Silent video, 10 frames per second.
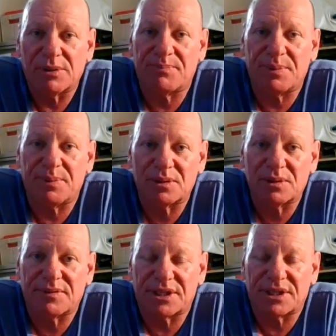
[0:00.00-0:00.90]
With
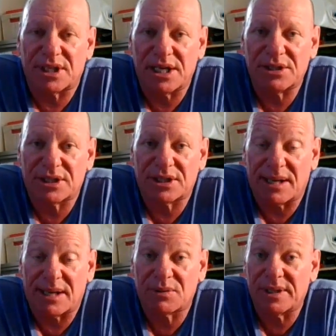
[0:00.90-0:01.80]
bills of exchange
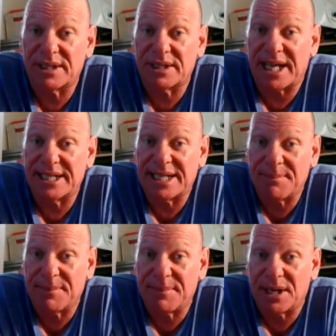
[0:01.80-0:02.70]
comes with a
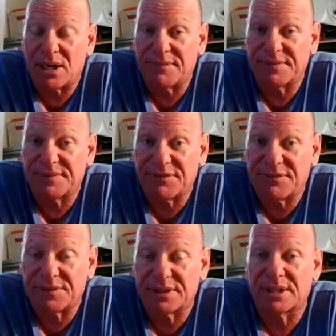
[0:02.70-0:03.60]
number of
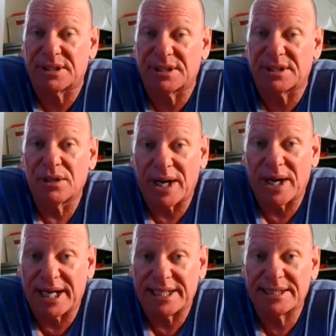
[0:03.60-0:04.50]
different
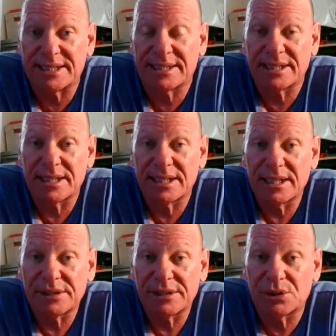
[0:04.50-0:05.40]
ways
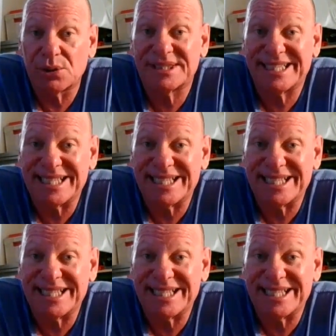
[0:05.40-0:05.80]
to